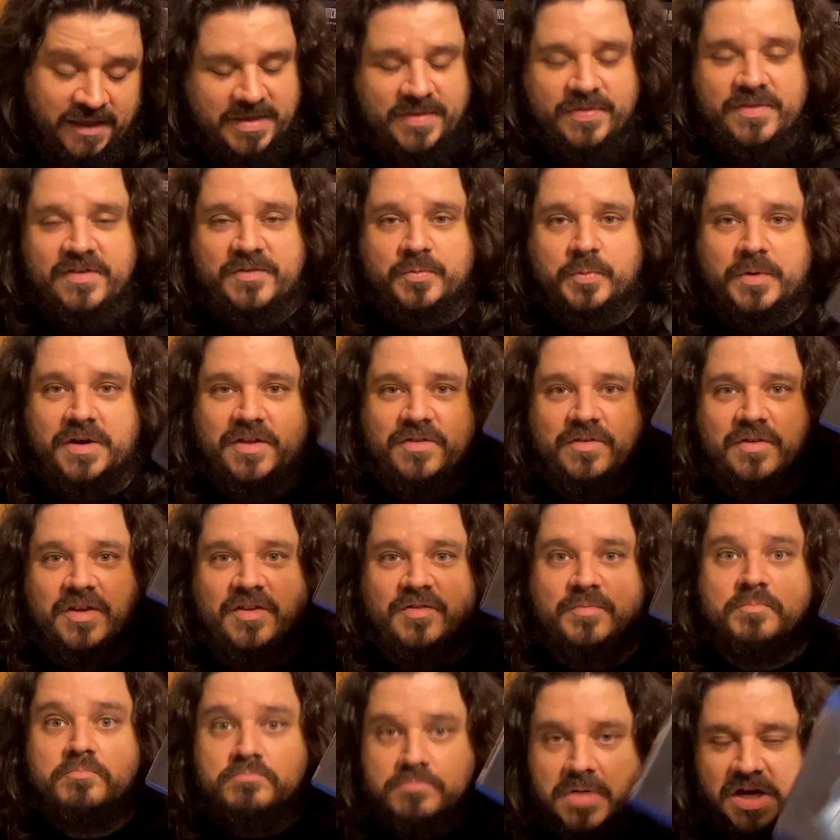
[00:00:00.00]
And this one
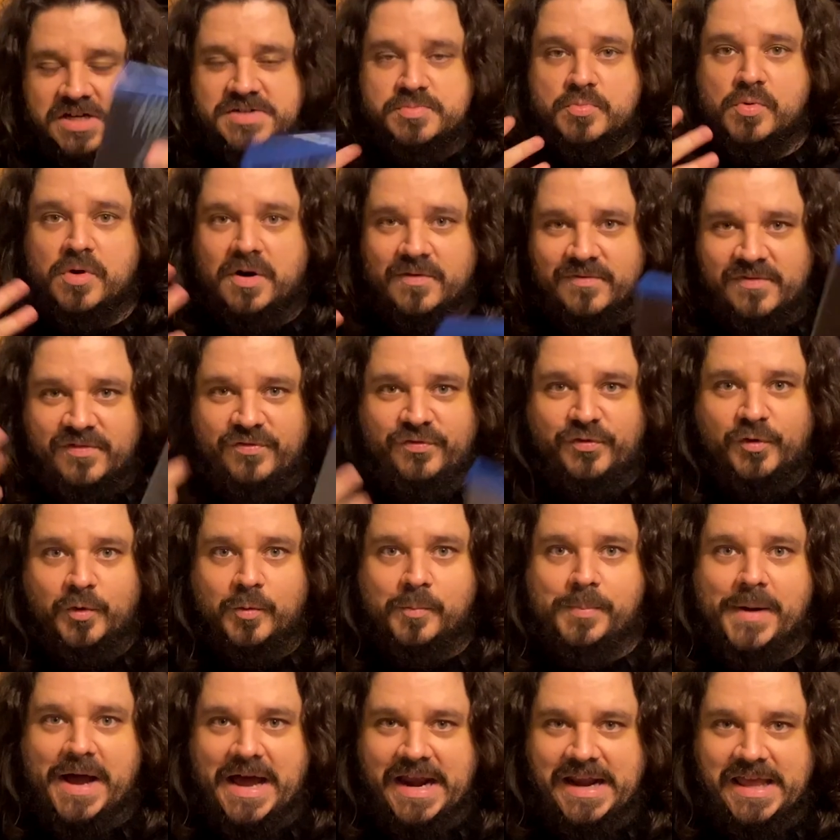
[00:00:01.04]
is much more of a full
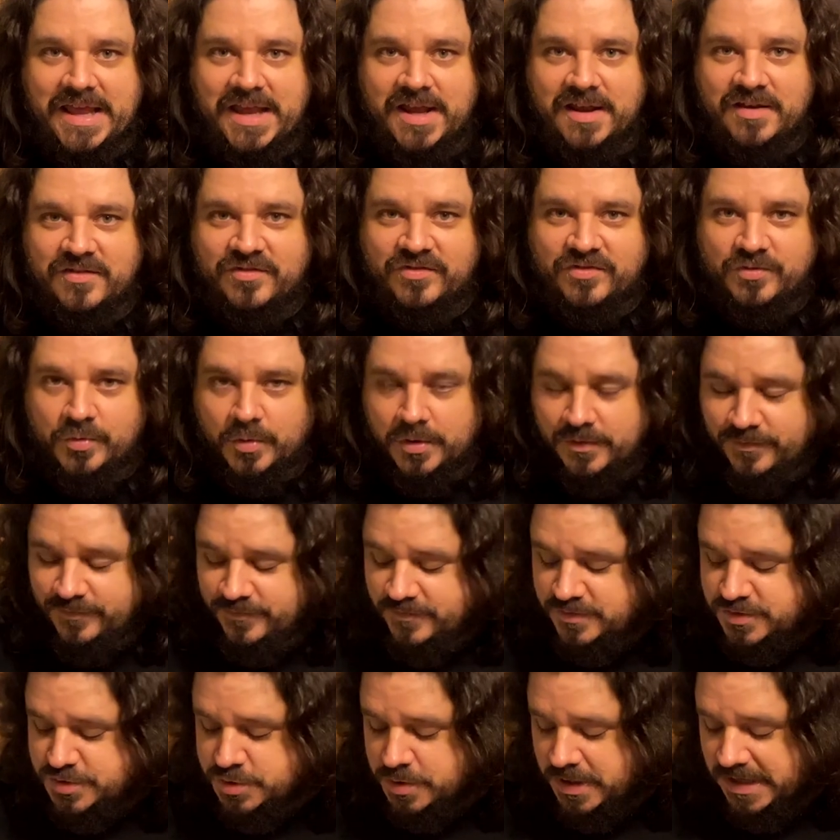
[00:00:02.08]
body sort of
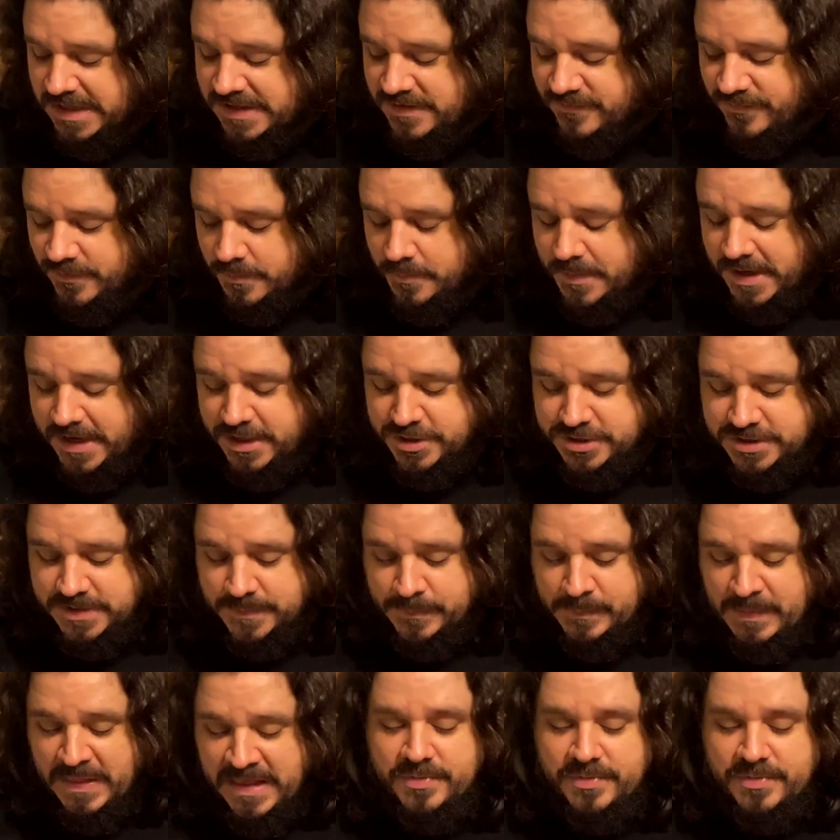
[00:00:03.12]
transformation.